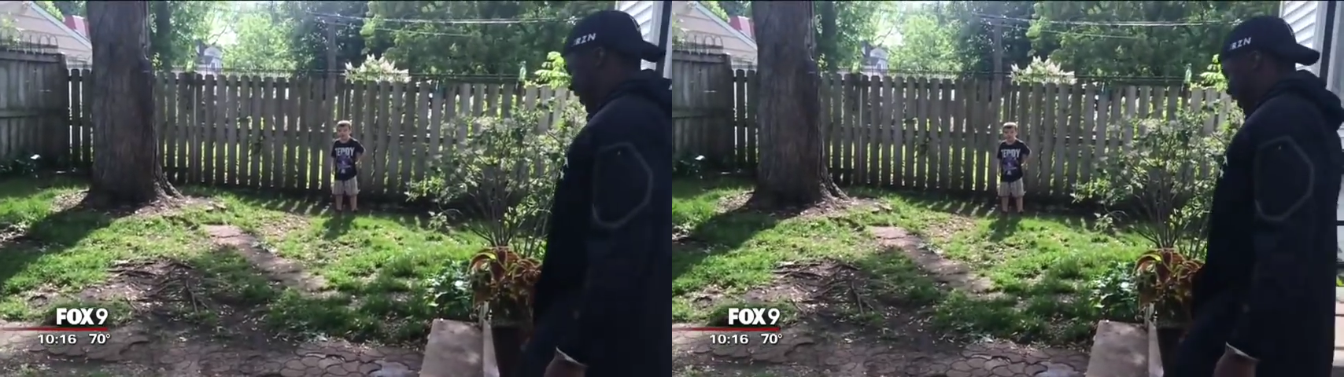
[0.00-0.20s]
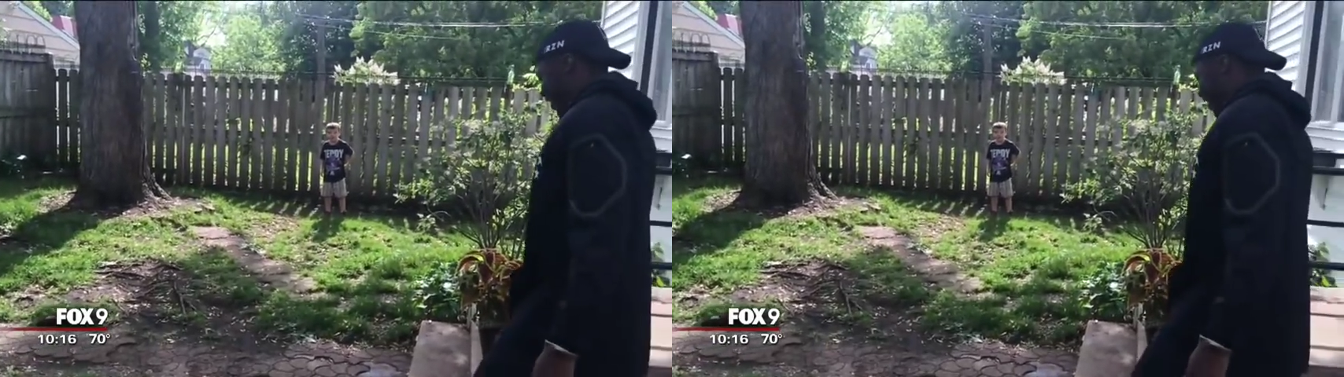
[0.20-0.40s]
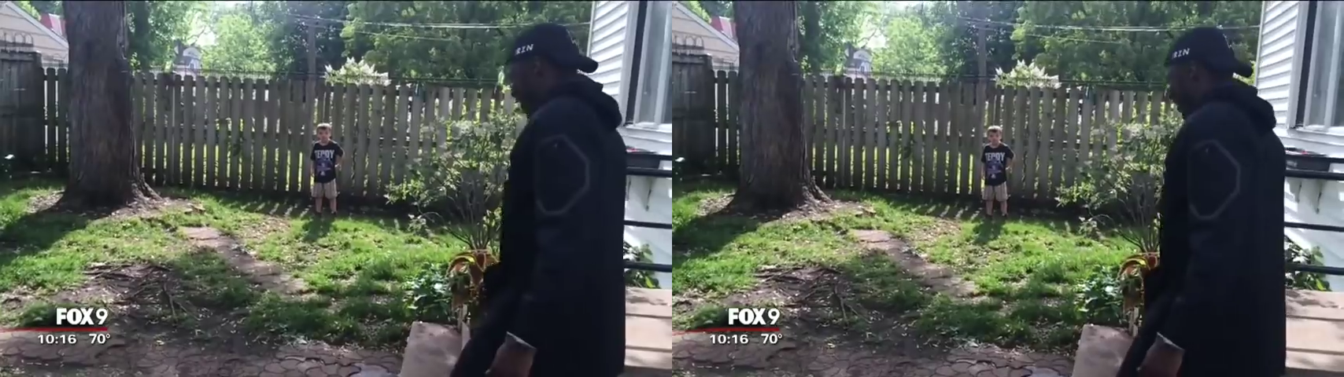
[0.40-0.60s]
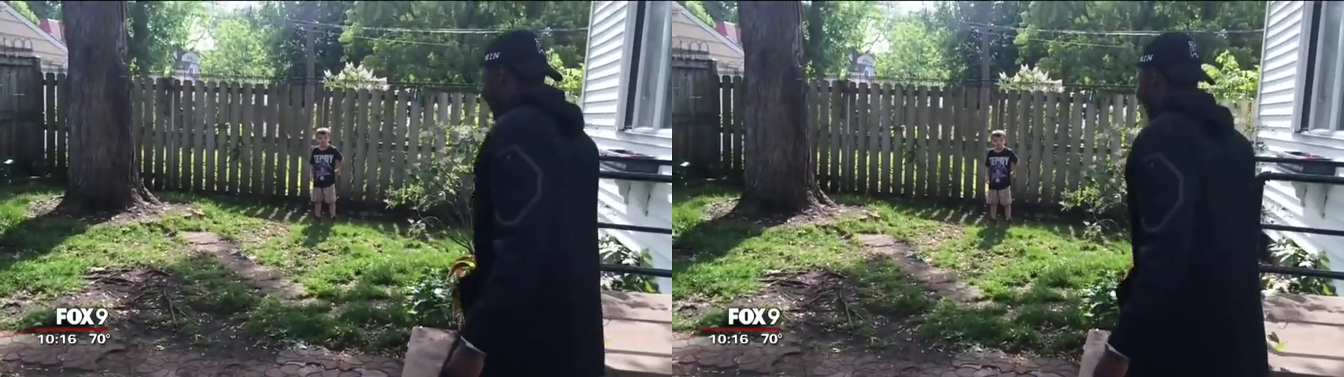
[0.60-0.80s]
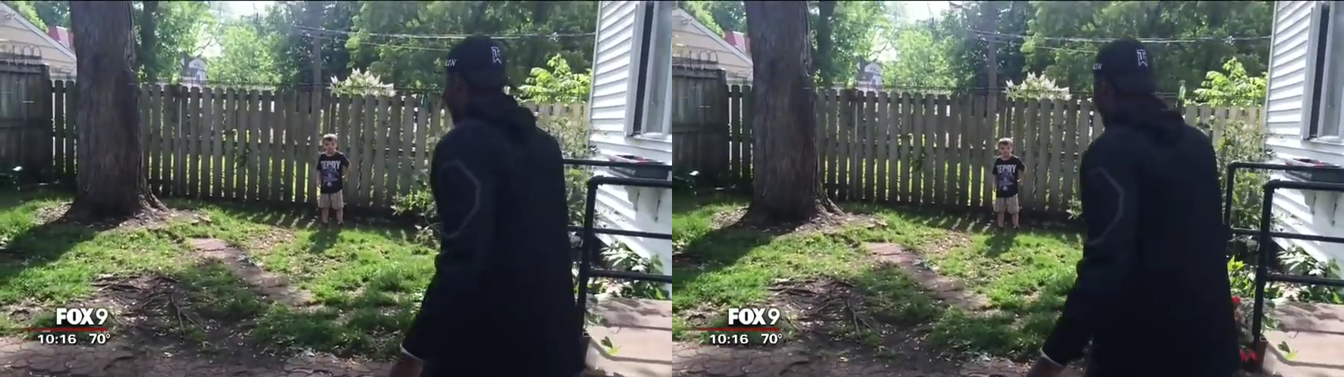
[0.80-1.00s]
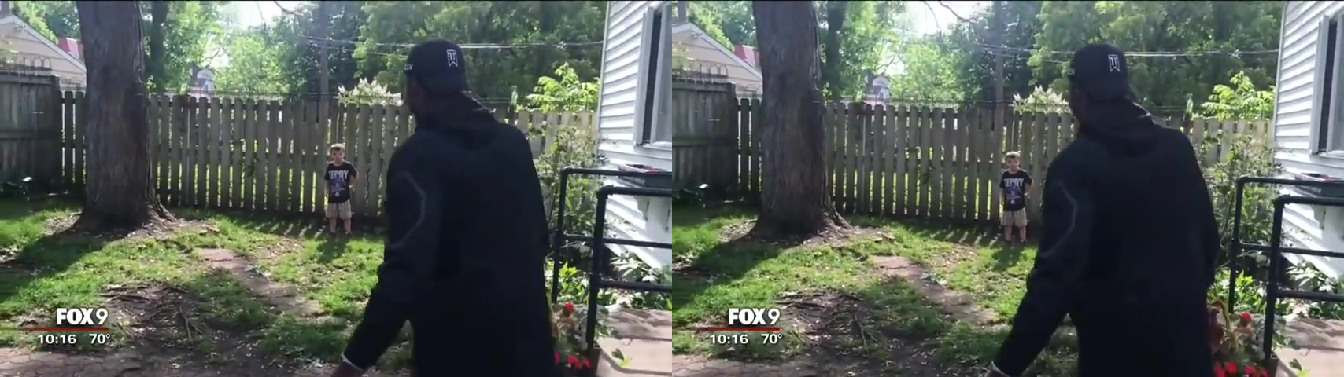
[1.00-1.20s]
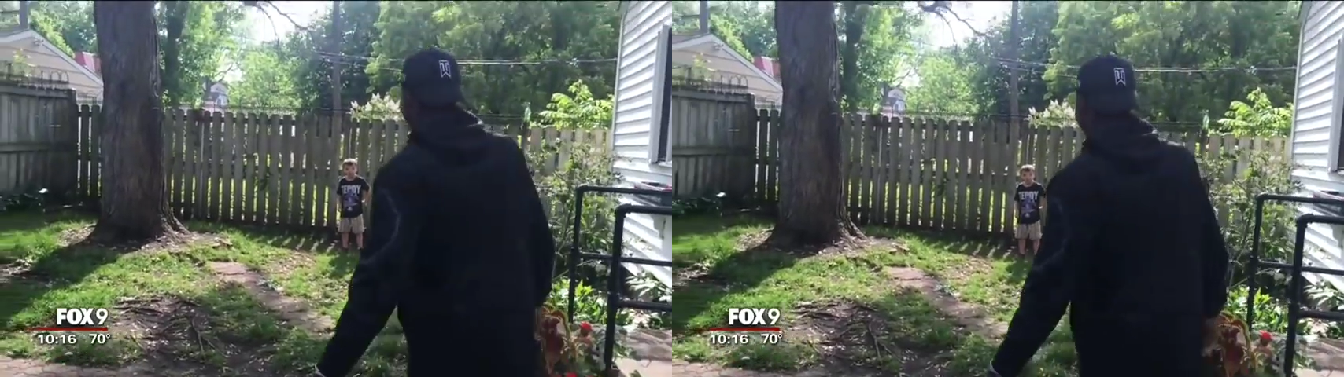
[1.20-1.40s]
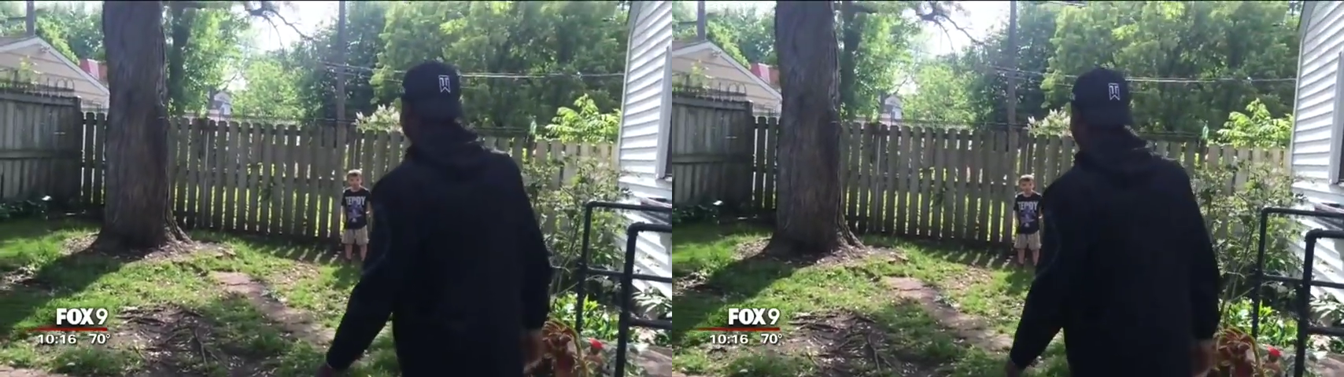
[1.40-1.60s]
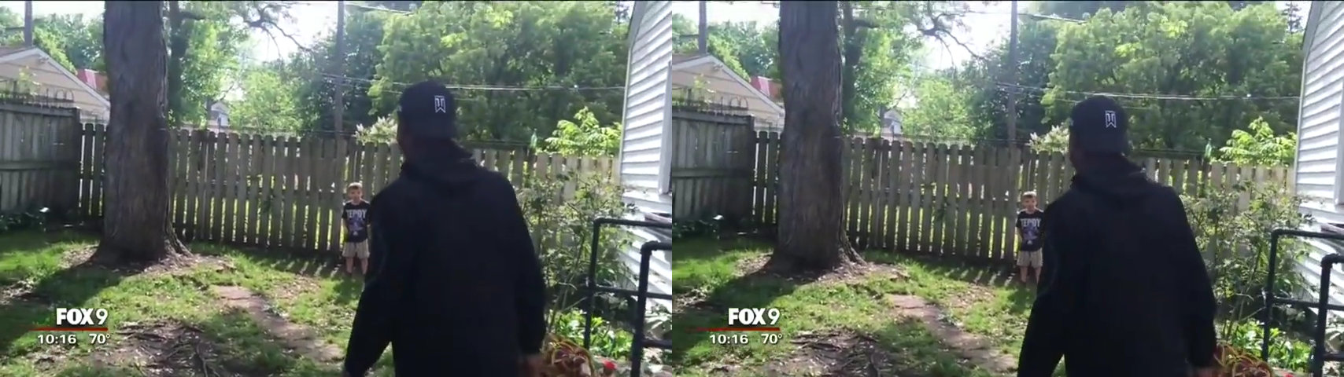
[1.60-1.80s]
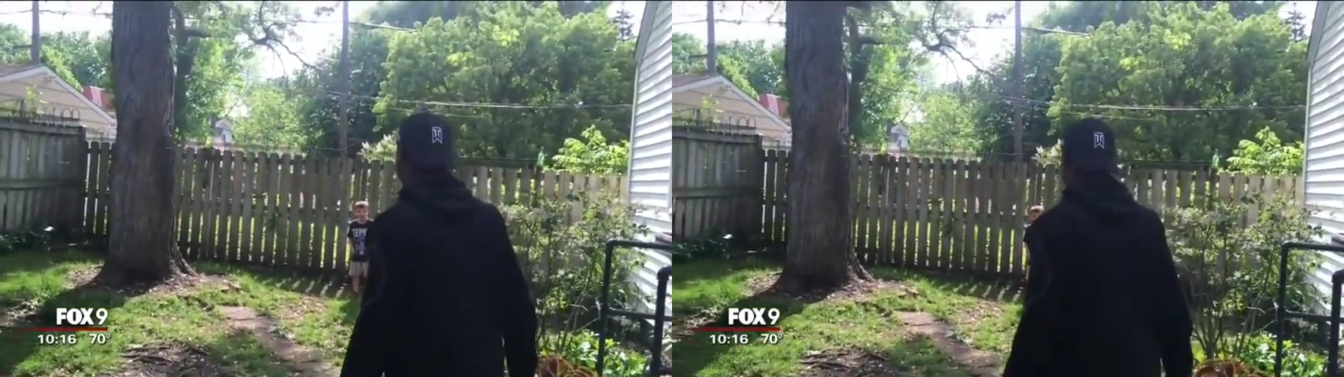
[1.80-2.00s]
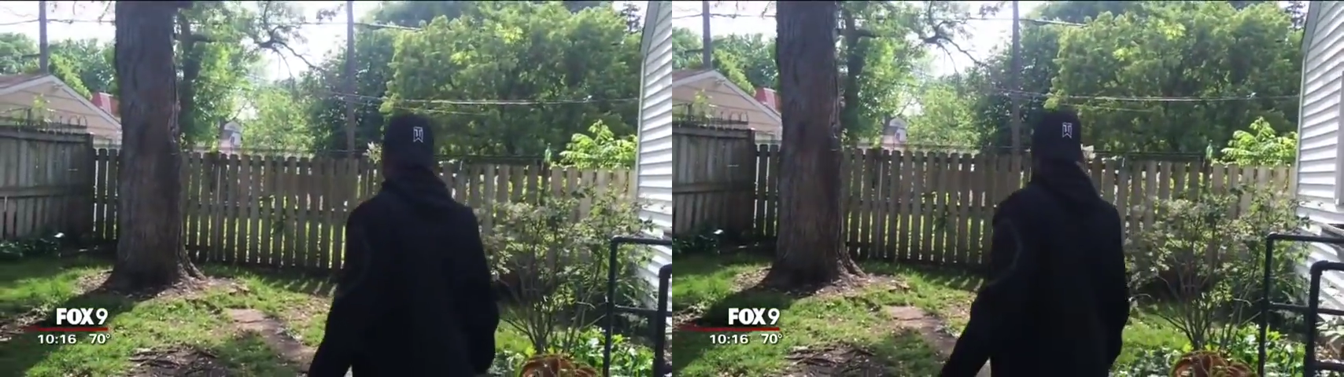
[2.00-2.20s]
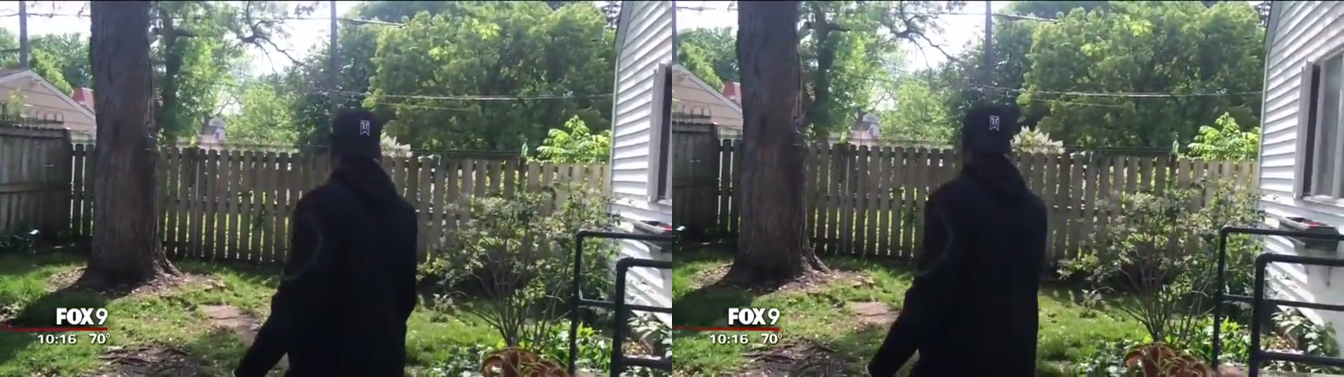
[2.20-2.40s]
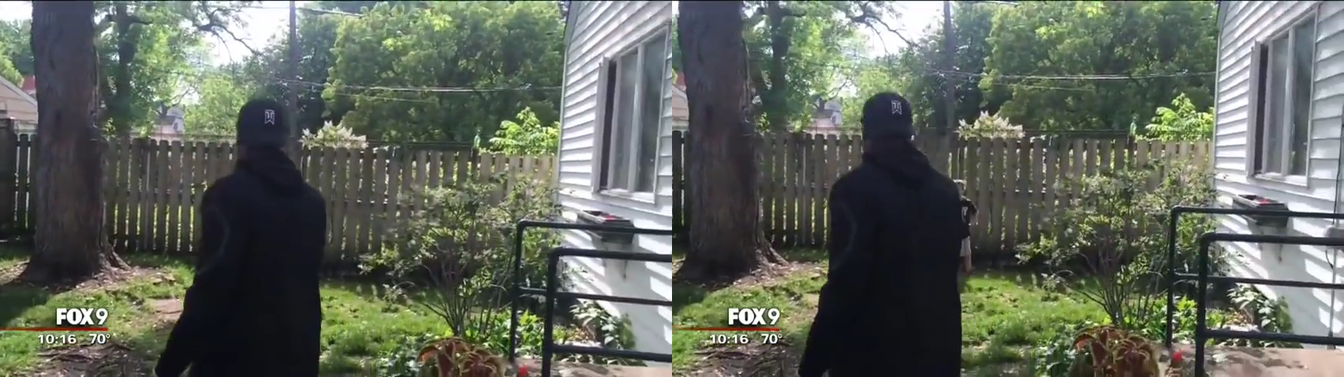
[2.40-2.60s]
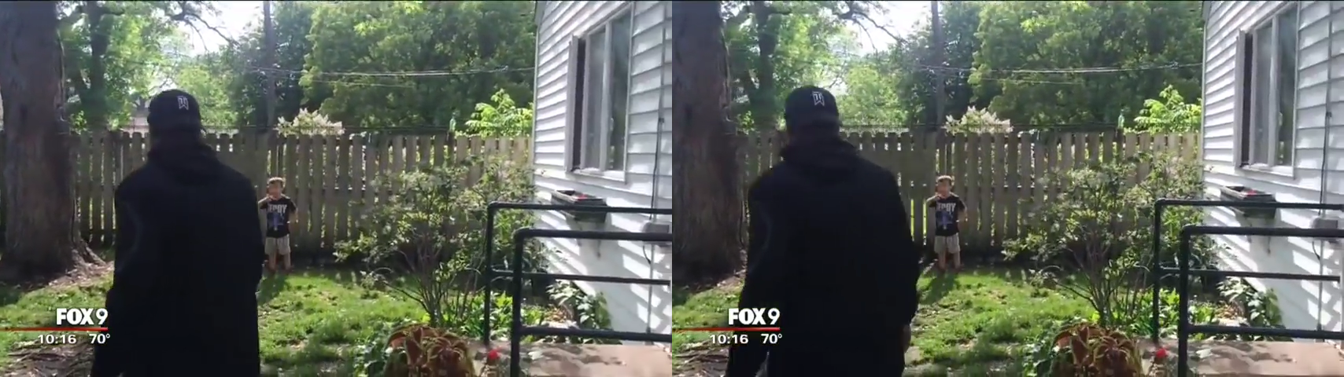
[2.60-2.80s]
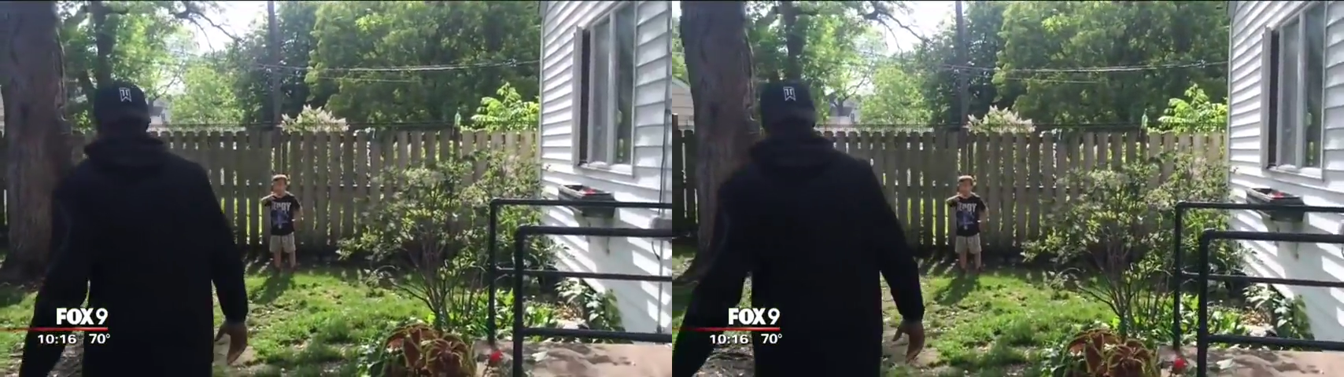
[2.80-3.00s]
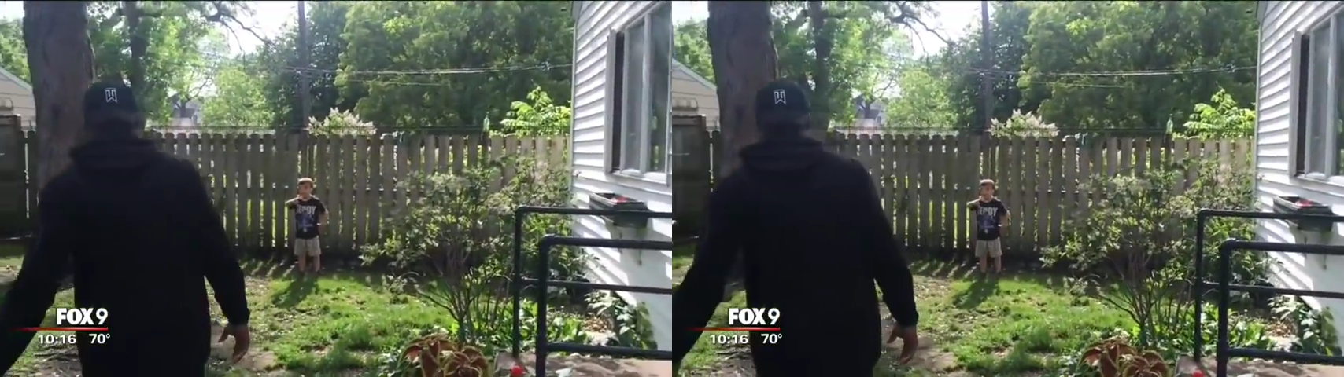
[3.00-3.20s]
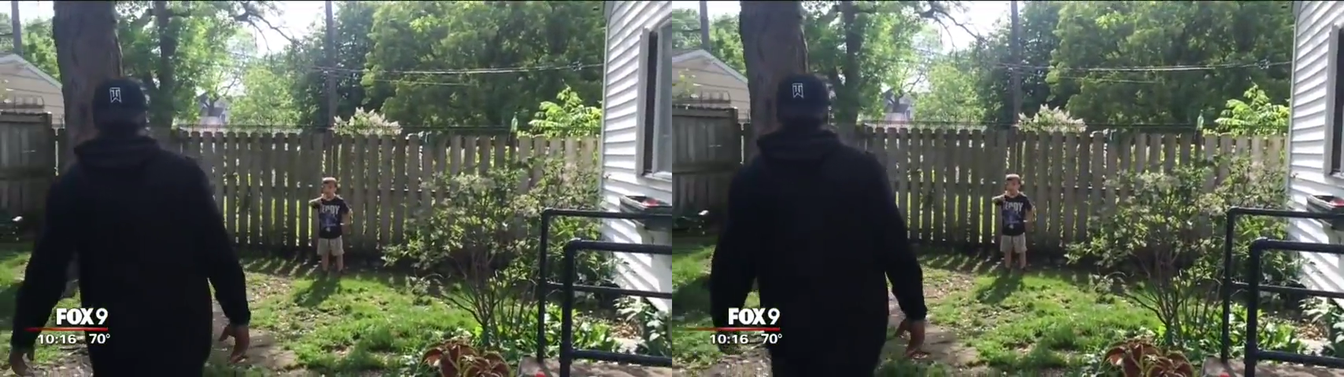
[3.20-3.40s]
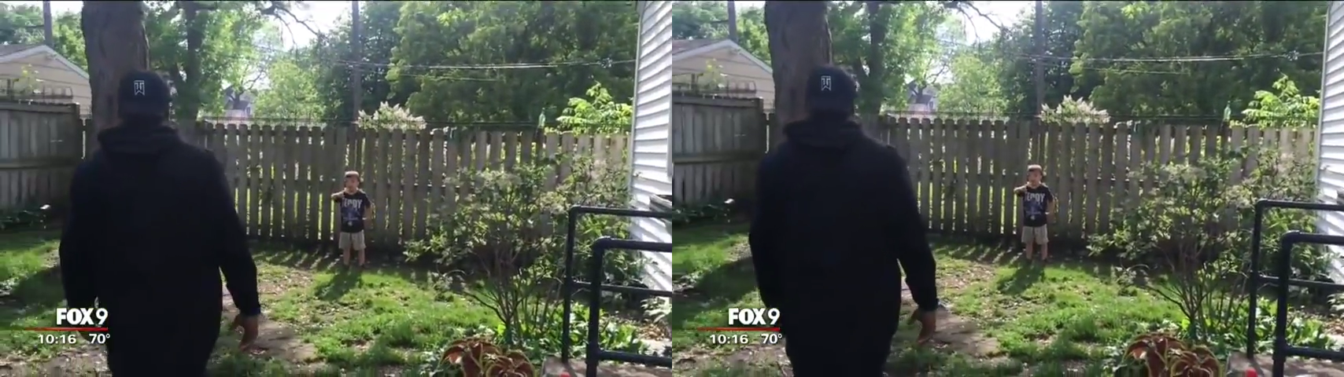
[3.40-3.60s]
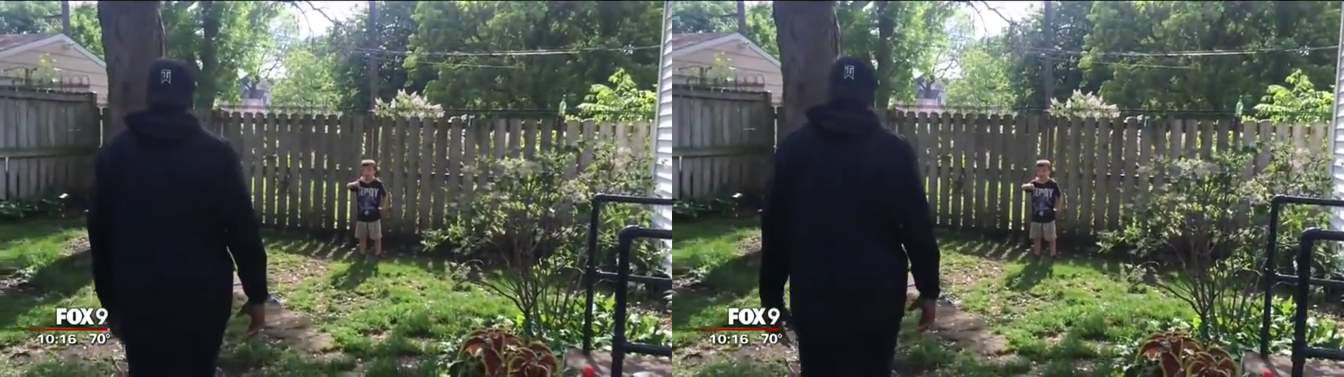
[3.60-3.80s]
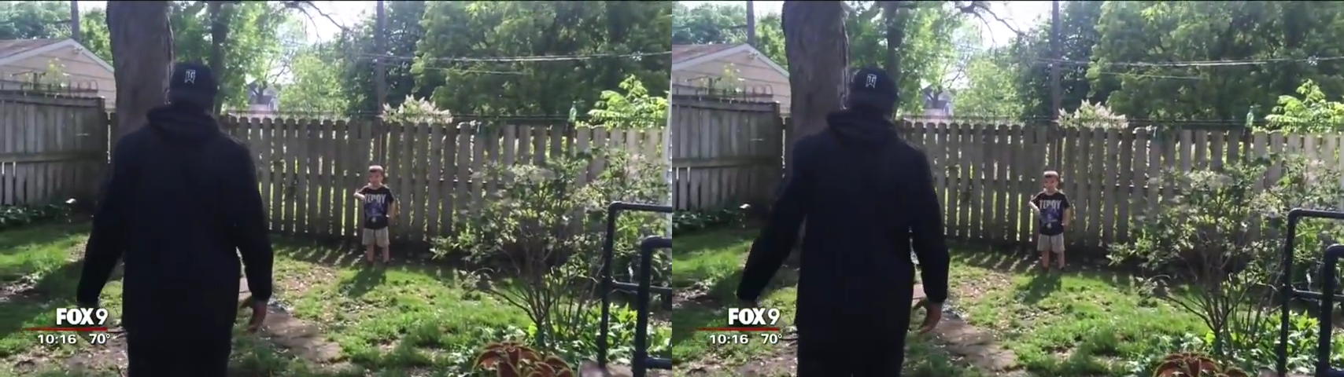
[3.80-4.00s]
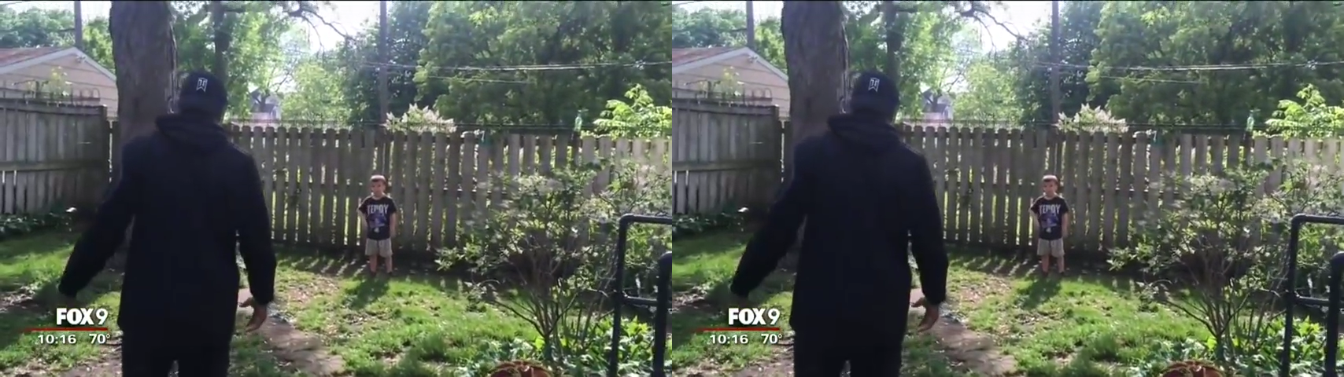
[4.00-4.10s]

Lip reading: Nobody's mouth can be seen.